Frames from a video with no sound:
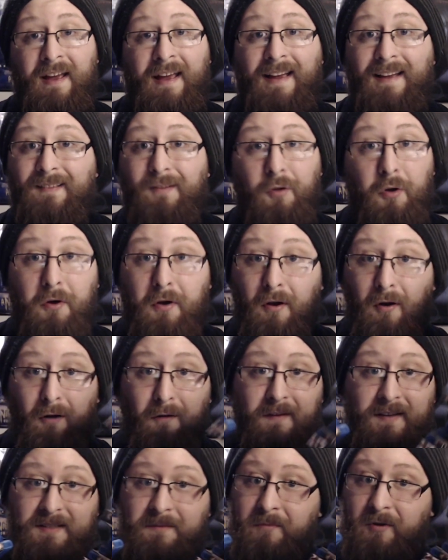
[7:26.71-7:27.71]
And look at all
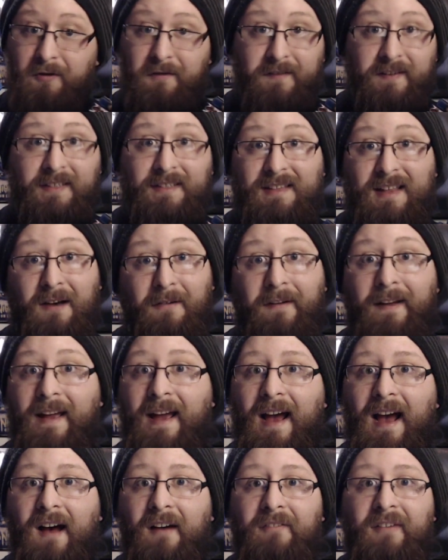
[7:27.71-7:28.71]
these movies that we
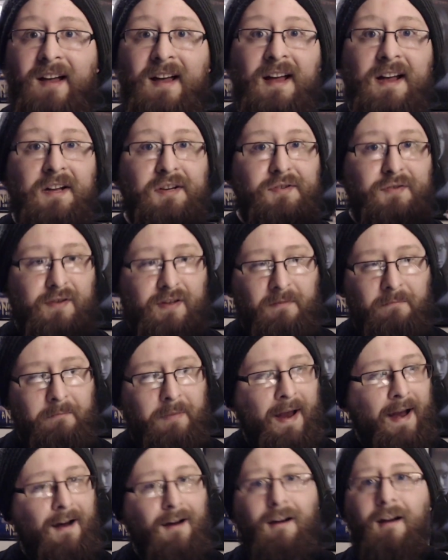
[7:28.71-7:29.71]
have to
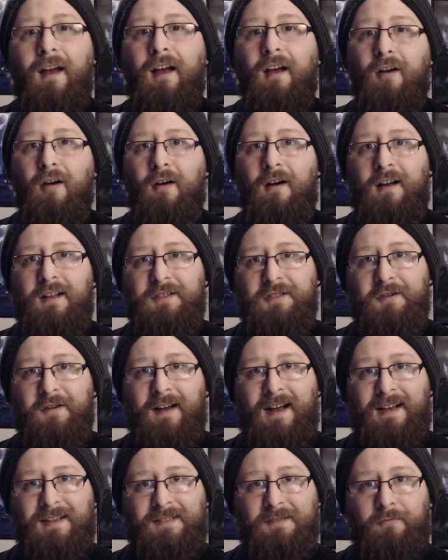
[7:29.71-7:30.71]
compare and
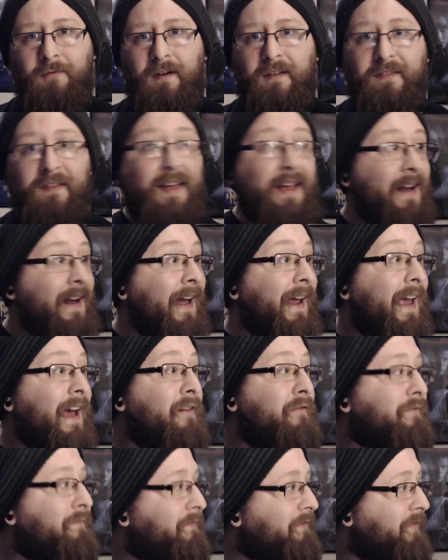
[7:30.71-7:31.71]
contrast with. And I
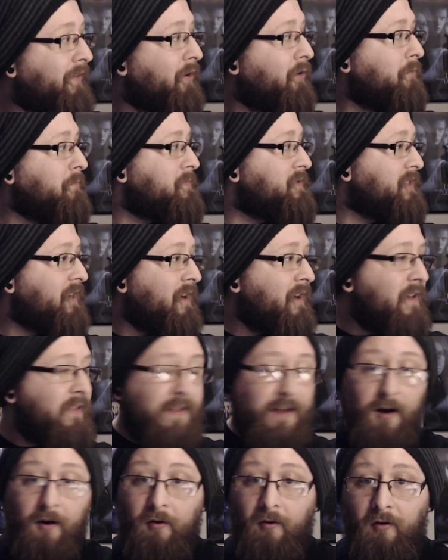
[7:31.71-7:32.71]
have films
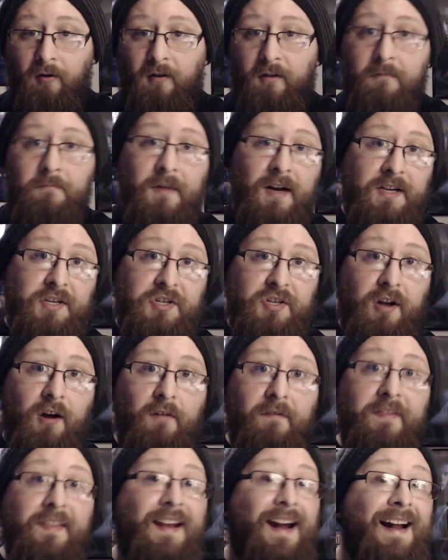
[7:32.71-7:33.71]
that are on my
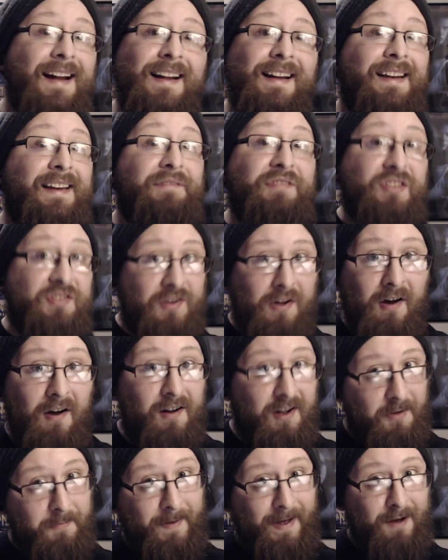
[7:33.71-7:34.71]
shelf that I didn't even
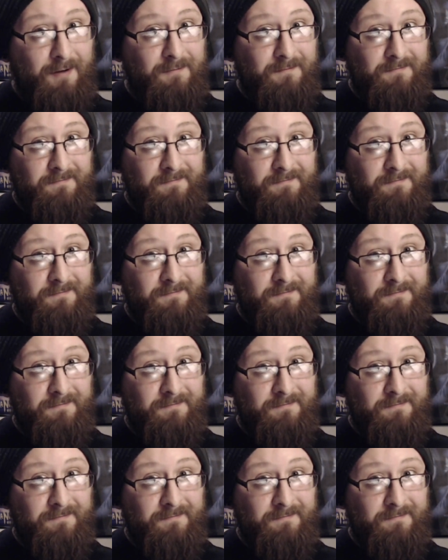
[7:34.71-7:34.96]
talk about.